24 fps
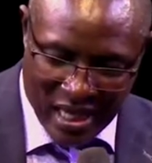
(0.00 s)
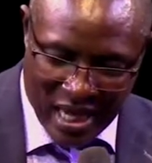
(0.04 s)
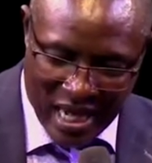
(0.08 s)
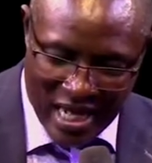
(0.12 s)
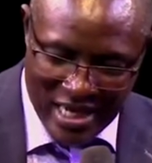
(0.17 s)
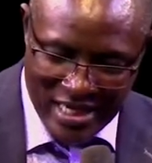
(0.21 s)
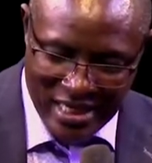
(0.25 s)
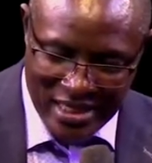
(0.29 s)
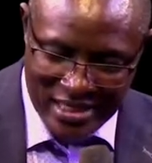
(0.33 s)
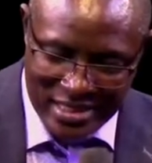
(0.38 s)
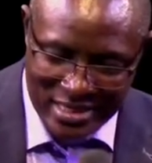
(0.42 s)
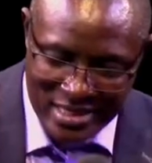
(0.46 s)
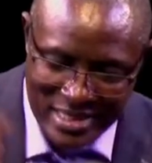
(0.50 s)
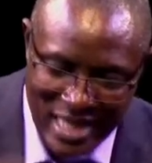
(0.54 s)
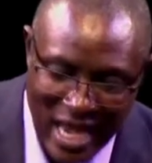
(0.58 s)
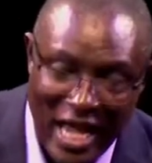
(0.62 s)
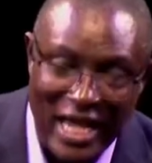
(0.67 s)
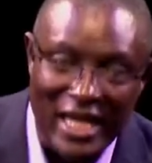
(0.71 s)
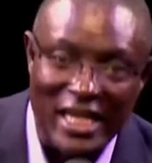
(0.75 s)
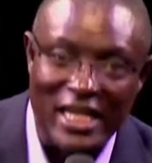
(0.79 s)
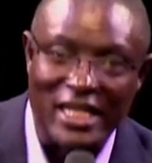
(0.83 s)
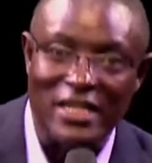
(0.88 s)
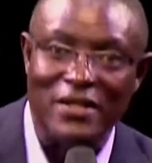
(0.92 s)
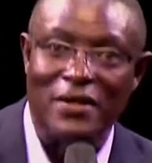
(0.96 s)
And he's
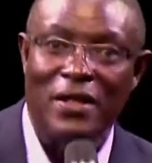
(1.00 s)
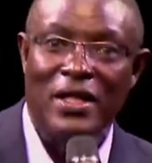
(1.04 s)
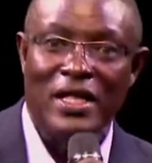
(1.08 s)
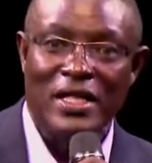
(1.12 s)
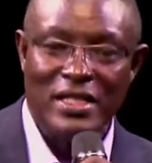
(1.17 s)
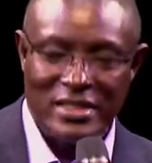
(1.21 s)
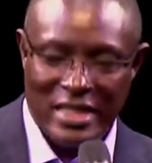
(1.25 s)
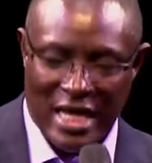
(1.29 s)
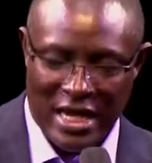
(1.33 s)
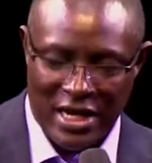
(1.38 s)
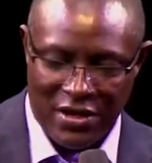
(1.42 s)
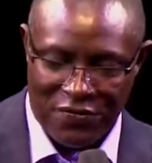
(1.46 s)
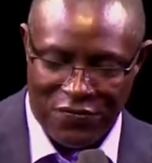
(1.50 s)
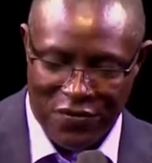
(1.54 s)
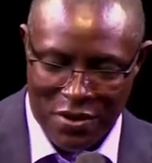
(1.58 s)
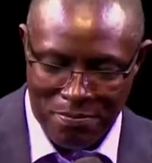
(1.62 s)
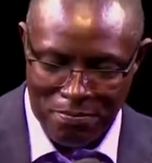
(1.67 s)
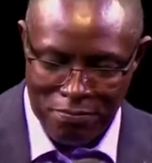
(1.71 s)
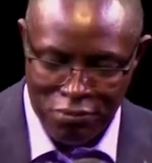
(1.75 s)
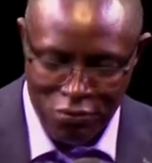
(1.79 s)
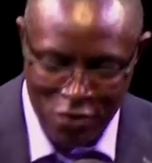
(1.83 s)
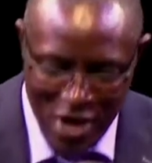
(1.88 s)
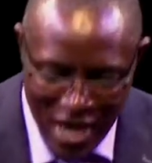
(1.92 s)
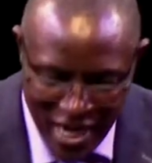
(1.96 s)
saying that if a
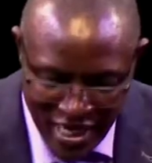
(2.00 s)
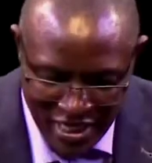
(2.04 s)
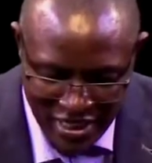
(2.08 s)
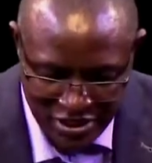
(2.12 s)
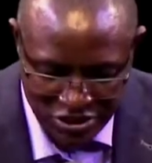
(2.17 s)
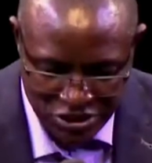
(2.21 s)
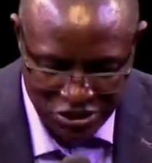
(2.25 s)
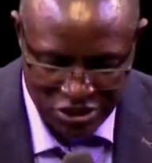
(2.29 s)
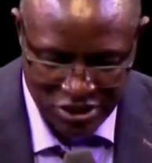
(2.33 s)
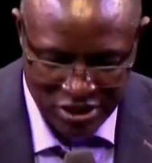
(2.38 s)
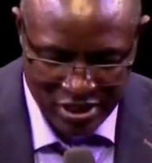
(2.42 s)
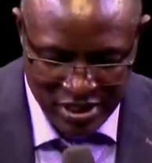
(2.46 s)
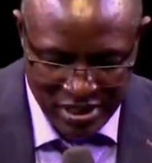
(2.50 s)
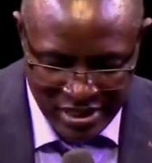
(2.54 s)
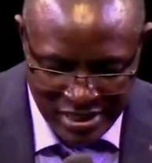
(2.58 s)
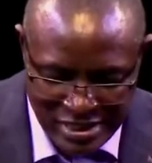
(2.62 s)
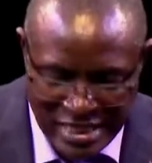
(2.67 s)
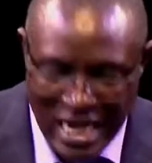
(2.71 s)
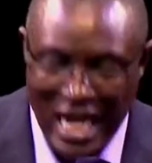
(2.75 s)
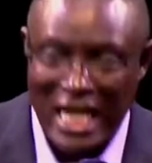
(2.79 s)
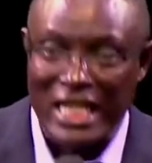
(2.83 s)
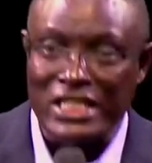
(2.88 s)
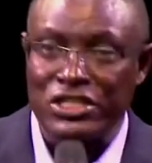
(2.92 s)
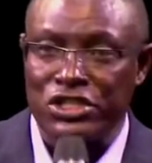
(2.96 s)
branch
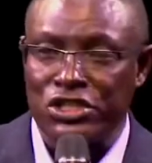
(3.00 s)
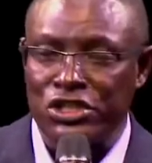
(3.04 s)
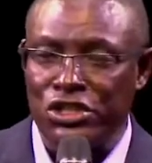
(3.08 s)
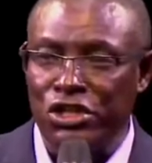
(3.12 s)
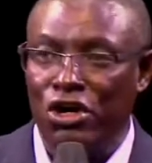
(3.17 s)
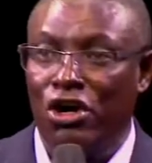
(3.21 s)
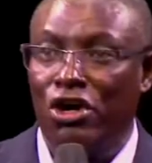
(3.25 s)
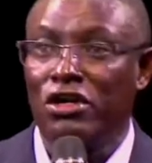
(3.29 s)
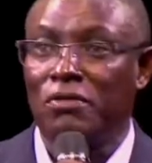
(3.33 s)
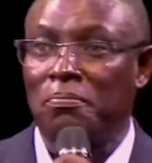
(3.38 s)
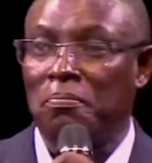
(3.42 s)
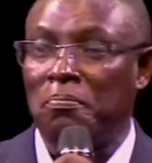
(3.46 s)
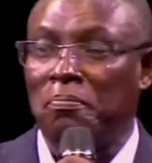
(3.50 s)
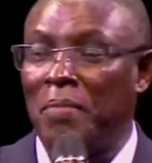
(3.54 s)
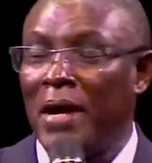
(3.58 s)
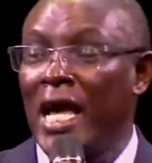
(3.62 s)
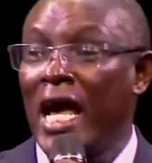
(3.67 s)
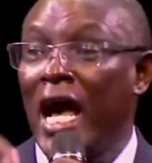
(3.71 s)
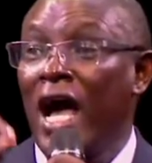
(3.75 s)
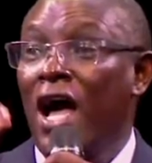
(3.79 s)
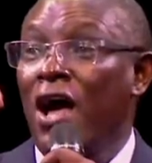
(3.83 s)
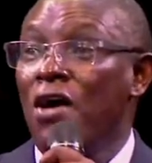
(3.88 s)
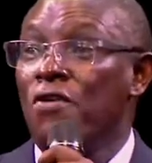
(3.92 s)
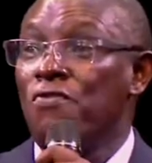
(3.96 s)
does not
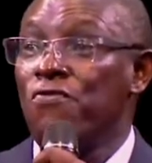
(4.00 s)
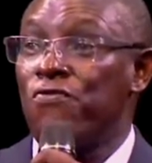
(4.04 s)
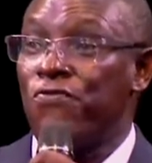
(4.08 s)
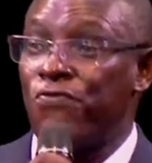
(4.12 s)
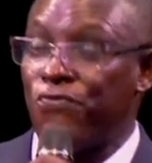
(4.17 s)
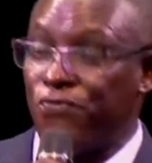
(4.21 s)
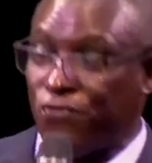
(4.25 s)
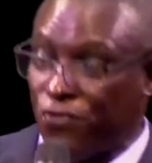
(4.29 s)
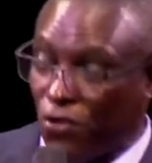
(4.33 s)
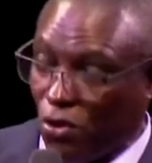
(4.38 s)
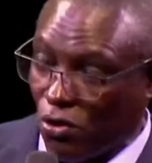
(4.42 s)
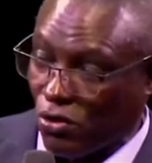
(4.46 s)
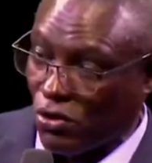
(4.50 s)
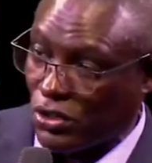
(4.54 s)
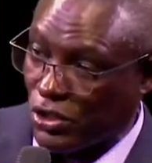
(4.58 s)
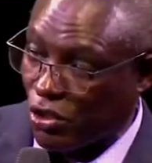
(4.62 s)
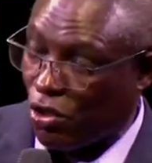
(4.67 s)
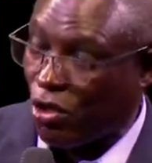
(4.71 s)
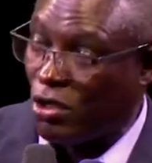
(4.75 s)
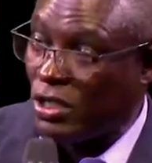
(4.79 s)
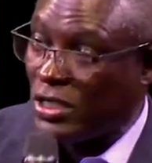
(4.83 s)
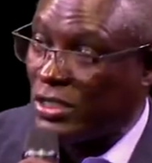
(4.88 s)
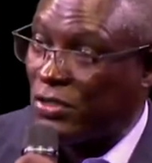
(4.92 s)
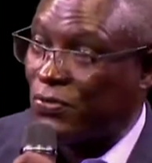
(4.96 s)
bear fruit
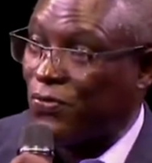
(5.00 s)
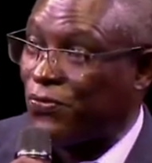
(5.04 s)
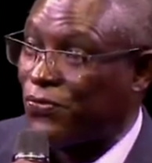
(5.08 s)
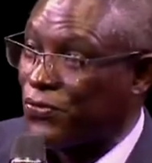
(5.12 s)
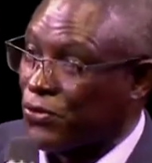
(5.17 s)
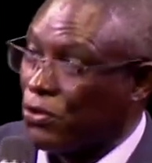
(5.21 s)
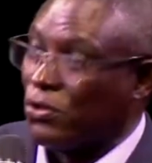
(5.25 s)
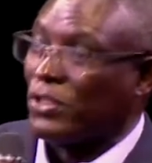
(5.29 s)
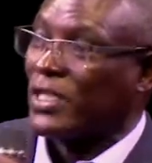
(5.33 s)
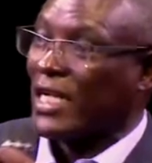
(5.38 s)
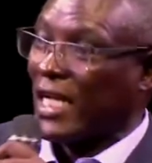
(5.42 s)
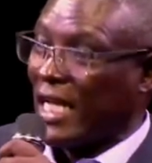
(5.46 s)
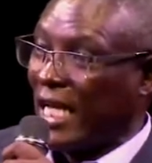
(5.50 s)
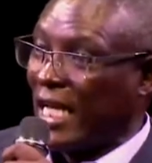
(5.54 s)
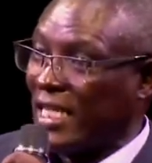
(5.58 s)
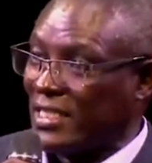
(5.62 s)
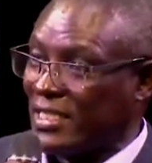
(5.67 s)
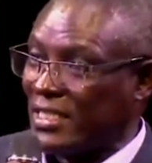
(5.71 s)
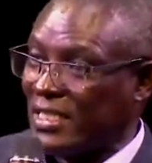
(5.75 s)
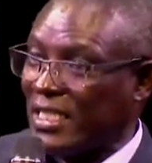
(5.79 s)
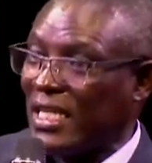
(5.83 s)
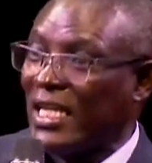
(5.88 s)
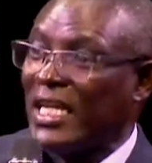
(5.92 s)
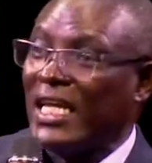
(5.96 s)
or is
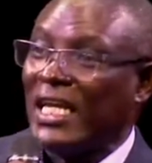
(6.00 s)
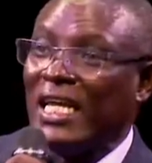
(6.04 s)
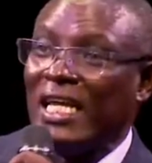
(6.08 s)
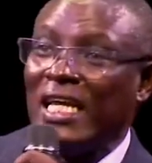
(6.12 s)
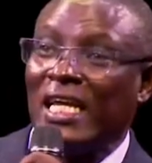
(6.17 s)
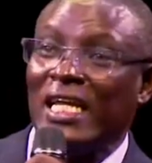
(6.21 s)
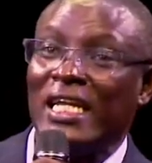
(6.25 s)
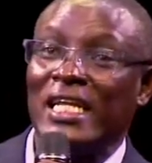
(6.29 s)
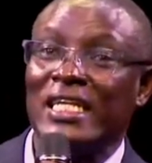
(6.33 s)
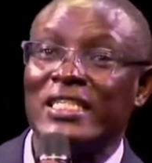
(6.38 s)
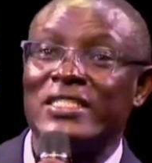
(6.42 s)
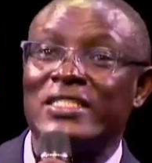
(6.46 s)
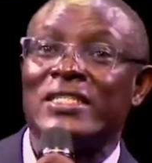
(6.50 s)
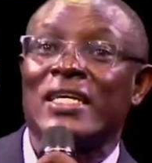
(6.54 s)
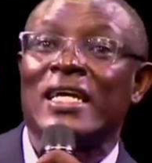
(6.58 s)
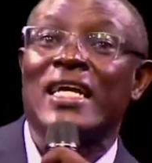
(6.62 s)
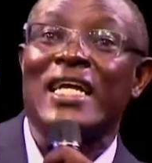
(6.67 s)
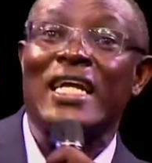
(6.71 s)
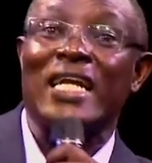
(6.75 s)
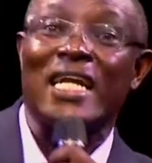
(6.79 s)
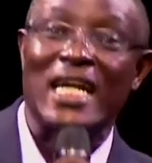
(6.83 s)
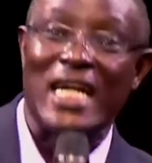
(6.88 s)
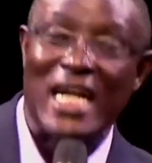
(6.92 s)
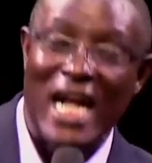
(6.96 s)
fruitless, it is
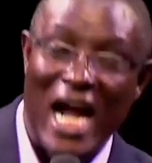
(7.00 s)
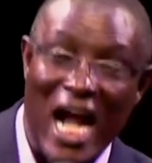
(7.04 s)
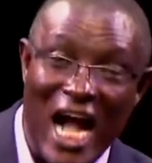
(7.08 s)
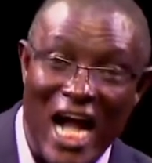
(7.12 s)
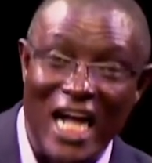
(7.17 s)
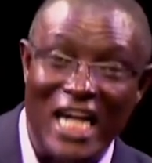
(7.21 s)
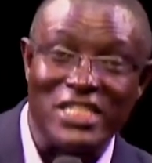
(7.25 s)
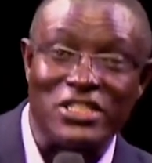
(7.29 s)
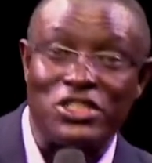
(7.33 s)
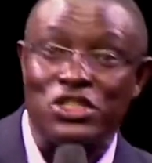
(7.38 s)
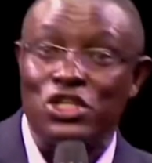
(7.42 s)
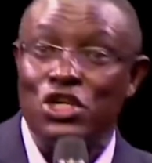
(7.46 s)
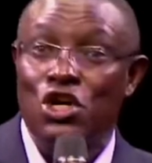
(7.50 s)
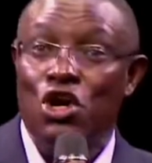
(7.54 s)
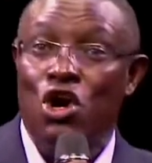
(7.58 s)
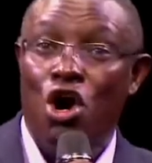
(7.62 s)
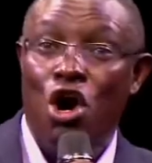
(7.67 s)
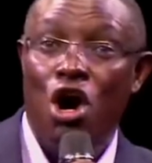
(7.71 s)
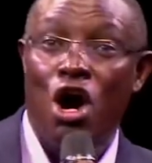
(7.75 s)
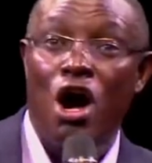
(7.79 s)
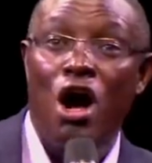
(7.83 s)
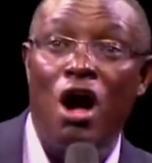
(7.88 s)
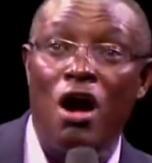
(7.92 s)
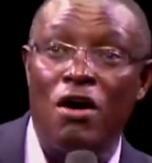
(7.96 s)
cut
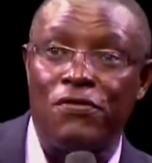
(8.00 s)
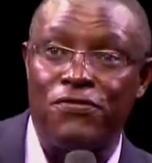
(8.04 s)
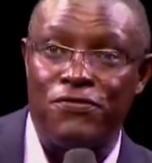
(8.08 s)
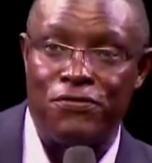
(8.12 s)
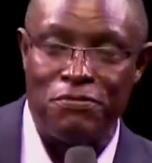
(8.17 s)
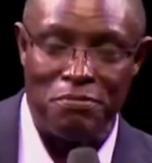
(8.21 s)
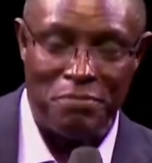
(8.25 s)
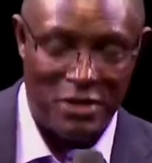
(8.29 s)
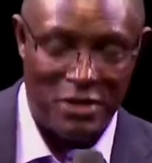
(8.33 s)
off